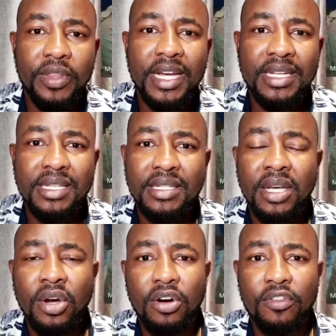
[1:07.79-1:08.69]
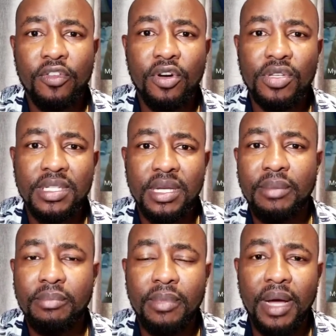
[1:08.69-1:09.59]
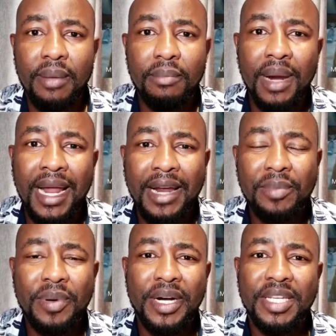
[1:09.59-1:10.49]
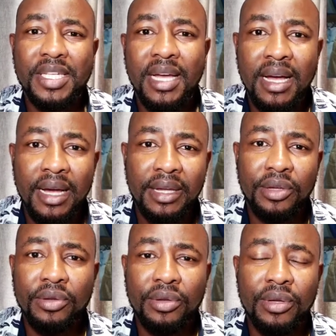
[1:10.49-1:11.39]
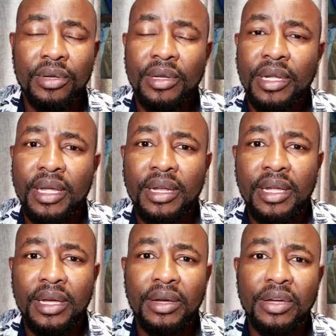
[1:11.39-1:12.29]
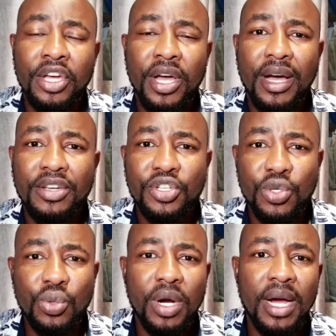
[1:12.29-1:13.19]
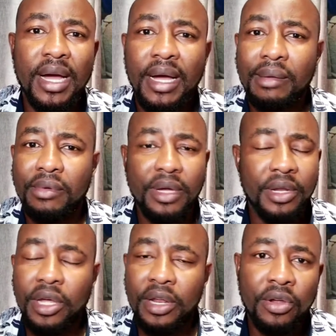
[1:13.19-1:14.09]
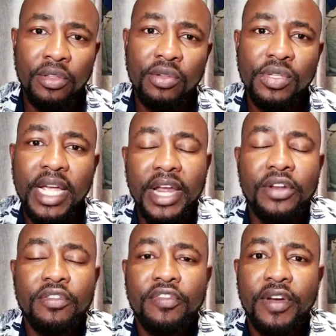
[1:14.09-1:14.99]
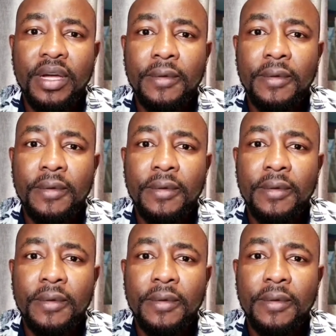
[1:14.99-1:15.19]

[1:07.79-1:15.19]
That is, of course, blood pressure and sugar and all those kind of